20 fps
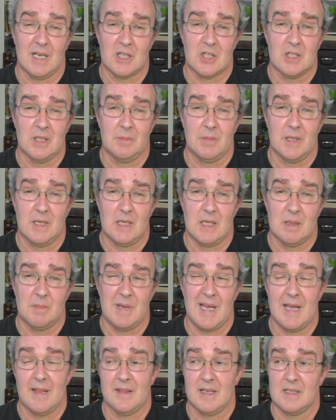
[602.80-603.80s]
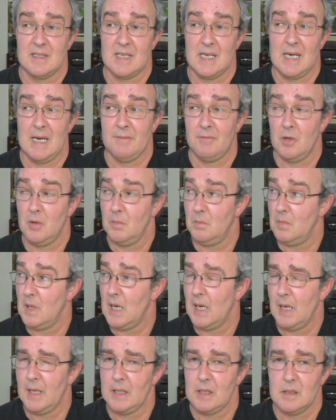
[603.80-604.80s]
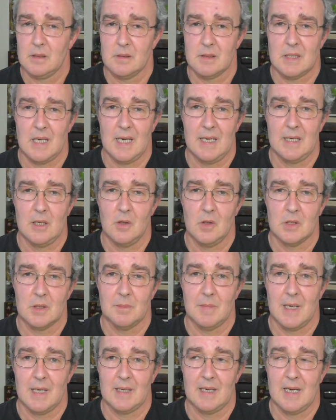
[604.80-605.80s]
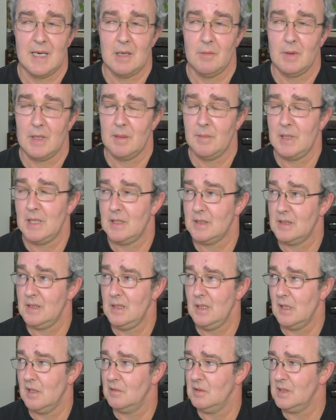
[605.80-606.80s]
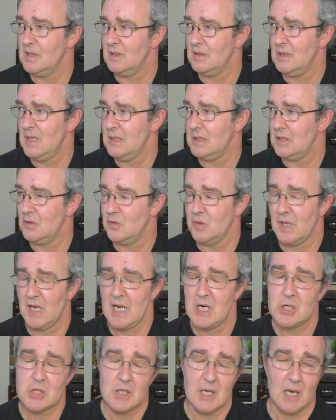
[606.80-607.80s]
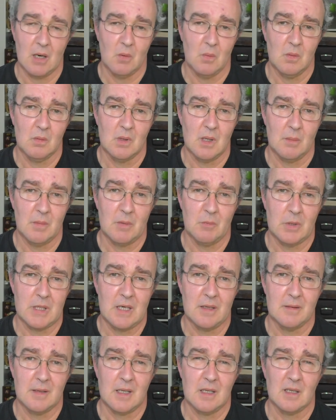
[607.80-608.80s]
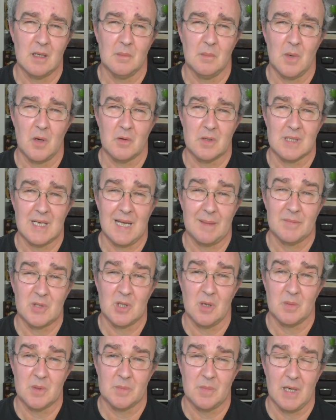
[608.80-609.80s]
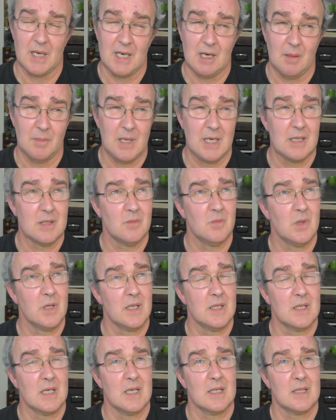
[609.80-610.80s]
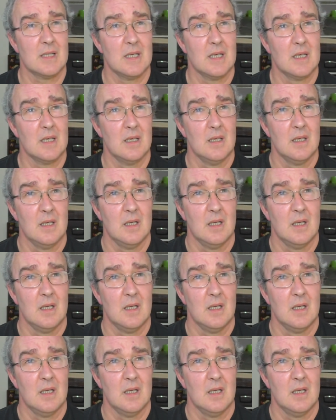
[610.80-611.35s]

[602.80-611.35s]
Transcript: will actually be a better thing to have on my slightly older Mac anyway. I mean, it's, you know, it's it's a good age now. I mean, when you think that most laptops by now, I mean, it's, what is it? It's a,